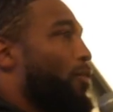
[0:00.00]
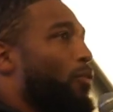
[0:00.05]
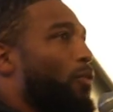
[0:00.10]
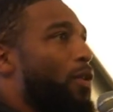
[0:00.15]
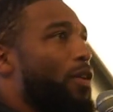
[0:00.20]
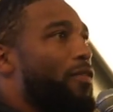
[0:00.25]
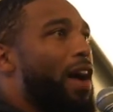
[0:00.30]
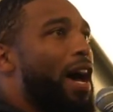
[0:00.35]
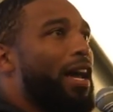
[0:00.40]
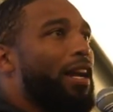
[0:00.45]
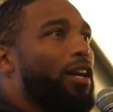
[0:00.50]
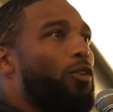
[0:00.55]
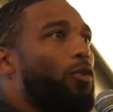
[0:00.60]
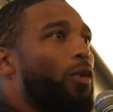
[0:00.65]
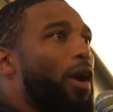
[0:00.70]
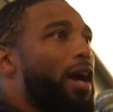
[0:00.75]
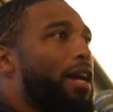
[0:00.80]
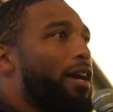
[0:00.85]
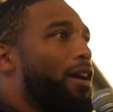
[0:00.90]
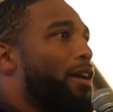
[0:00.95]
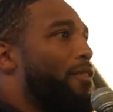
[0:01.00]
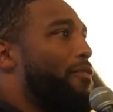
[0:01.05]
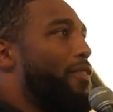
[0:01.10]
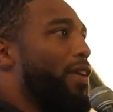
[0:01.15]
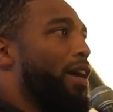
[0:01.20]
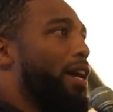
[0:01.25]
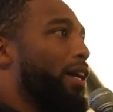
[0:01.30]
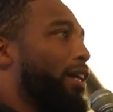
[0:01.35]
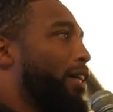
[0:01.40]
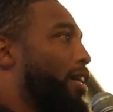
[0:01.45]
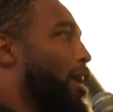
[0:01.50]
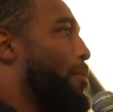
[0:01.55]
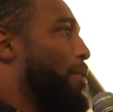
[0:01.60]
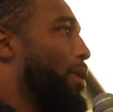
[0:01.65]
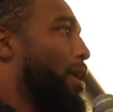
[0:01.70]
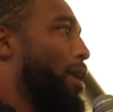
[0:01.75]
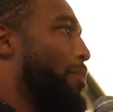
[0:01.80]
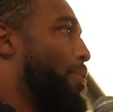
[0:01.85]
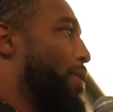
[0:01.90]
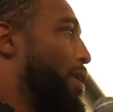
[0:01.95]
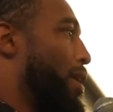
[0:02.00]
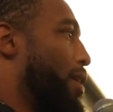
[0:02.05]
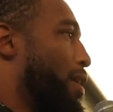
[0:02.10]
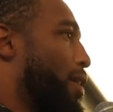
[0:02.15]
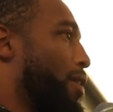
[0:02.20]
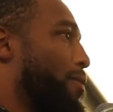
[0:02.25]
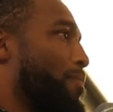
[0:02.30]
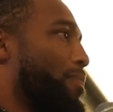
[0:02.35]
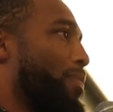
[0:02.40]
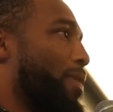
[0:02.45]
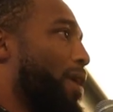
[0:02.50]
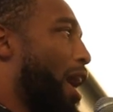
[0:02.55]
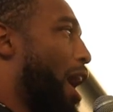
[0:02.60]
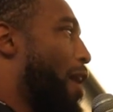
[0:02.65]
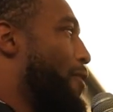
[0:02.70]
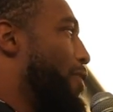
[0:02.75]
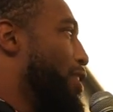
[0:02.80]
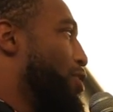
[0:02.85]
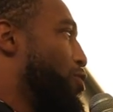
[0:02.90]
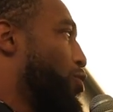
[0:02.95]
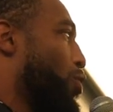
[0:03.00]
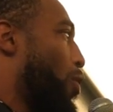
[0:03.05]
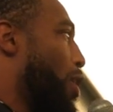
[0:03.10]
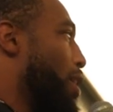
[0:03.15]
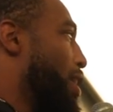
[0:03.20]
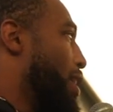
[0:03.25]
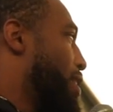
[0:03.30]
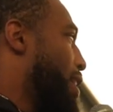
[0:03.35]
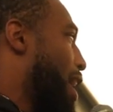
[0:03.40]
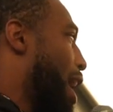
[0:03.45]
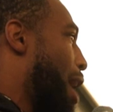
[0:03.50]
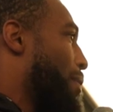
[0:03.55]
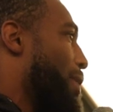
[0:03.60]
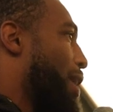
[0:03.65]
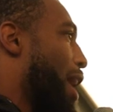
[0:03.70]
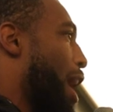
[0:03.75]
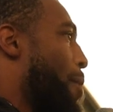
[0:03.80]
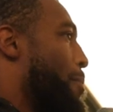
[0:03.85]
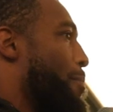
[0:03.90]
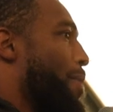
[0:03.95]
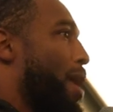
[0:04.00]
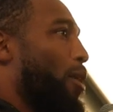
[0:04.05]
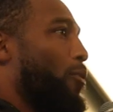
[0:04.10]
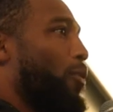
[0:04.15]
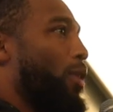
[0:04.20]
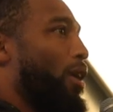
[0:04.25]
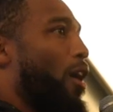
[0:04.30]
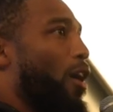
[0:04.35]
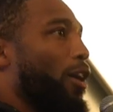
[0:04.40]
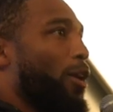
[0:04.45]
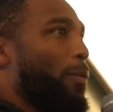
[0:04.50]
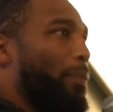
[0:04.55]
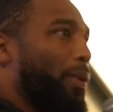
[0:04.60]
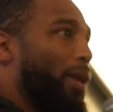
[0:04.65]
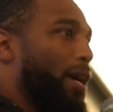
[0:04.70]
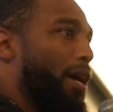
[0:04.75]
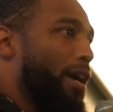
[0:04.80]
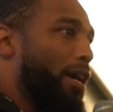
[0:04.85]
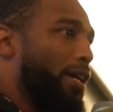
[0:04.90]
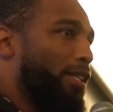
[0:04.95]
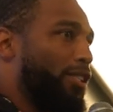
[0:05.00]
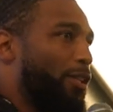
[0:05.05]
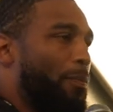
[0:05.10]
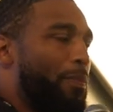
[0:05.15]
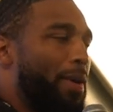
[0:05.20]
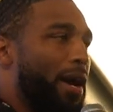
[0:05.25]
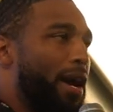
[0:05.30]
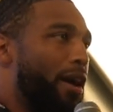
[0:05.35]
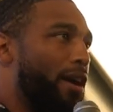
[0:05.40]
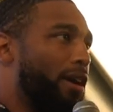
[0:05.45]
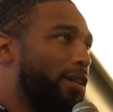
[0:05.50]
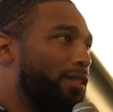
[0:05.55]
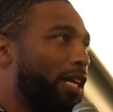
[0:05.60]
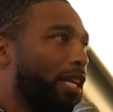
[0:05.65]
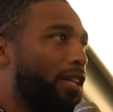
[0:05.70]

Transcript: We've had a great event coming up here. I've enjoyed the time that I've met with all the players, the parents.